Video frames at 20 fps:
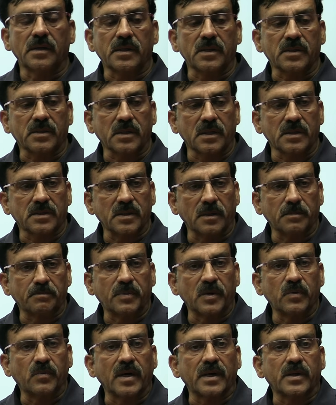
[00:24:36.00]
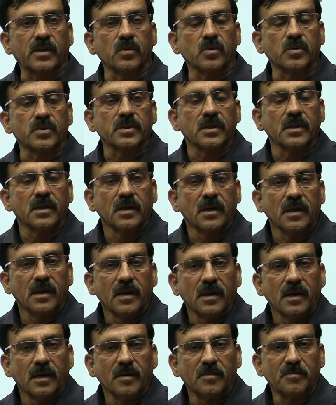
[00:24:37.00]
discuss some PYQs
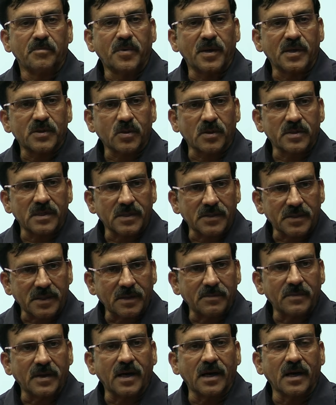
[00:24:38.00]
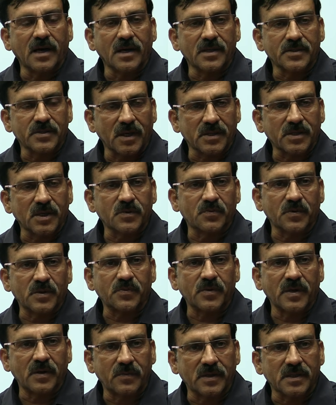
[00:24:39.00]
based on the same sessions which
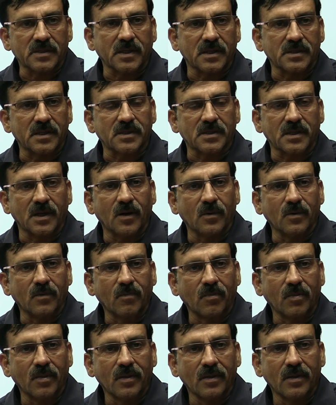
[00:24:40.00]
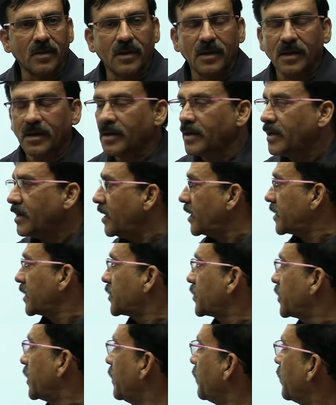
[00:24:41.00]
we have discussed just now. Let
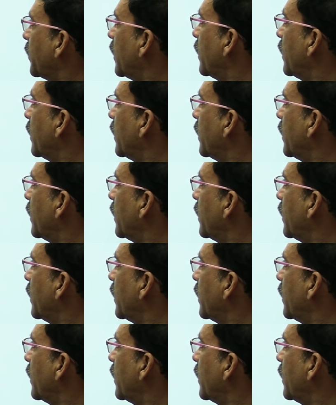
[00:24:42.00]
us see.